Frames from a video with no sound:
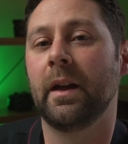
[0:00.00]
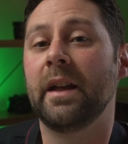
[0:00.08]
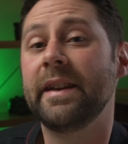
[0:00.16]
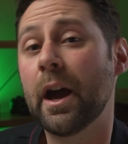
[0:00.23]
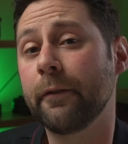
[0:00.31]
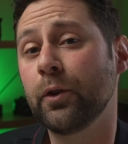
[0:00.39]

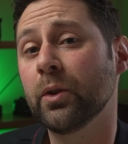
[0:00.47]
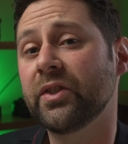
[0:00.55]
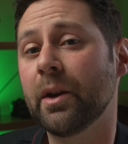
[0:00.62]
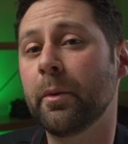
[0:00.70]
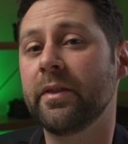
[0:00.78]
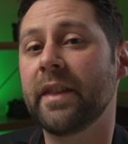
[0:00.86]
Now, if you're
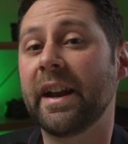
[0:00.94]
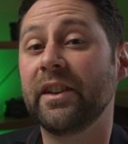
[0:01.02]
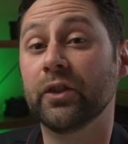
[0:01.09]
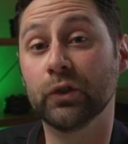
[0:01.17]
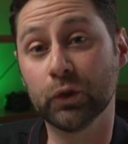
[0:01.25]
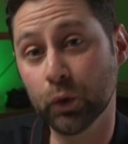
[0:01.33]
someone that
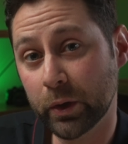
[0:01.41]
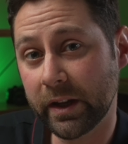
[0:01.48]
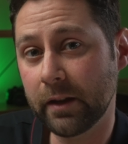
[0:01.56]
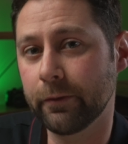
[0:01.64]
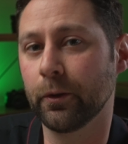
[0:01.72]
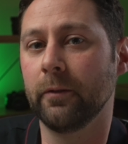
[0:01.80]
is
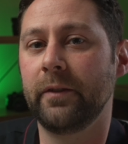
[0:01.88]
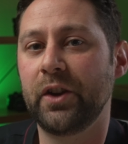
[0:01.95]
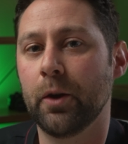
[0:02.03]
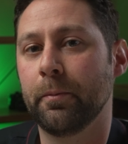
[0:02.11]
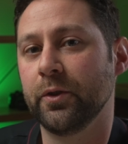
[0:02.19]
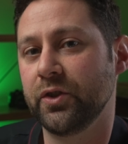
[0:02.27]
looking for a
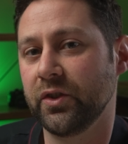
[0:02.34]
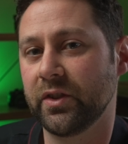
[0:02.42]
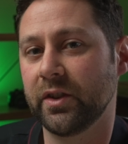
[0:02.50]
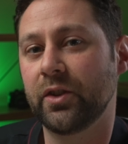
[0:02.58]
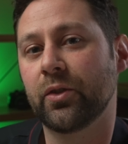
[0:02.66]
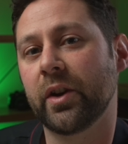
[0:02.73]
video
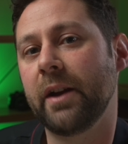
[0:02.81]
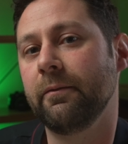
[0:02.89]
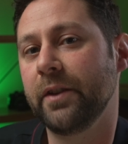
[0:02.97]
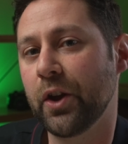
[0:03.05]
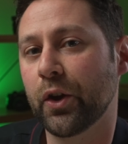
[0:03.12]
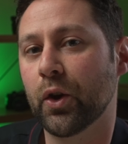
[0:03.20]
producer to create
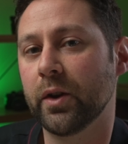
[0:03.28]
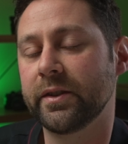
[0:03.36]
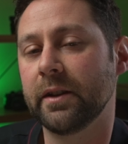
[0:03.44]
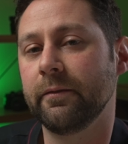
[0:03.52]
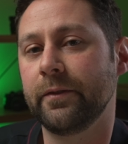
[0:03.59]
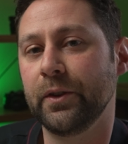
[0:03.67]
video
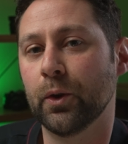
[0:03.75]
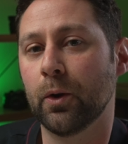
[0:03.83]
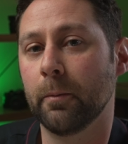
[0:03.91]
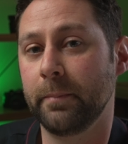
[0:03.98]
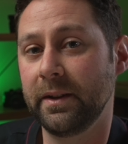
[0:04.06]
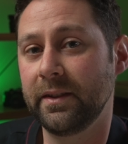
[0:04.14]
content for
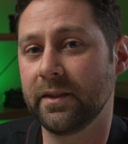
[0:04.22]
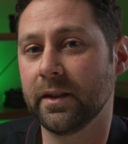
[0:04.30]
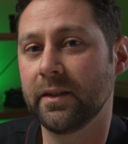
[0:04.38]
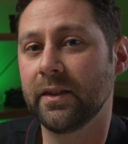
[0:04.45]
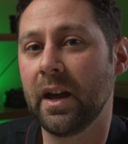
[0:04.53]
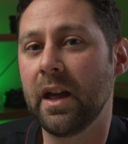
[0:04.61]
your
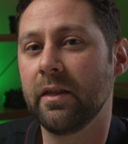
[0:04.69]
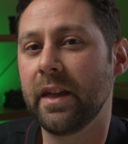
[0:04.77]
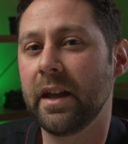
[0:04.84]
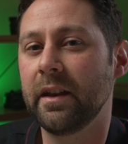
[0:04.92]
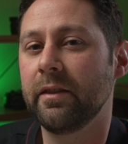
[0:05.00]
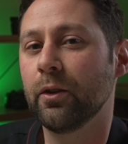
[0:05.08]
business,
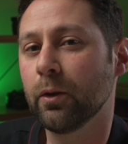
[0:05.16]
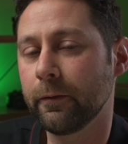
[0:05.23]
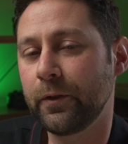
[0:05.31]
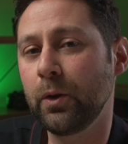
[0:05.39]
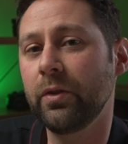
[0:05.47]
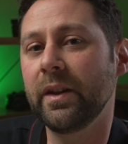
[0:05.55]
then there are a
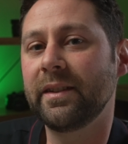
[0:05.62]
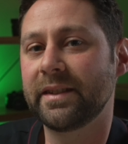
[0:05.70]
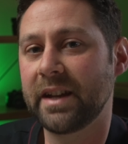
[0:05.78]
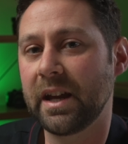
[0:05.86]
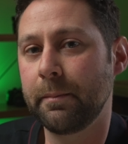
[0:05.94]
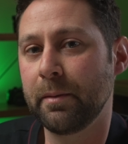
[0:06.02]
few things
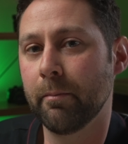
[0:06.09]
to keep in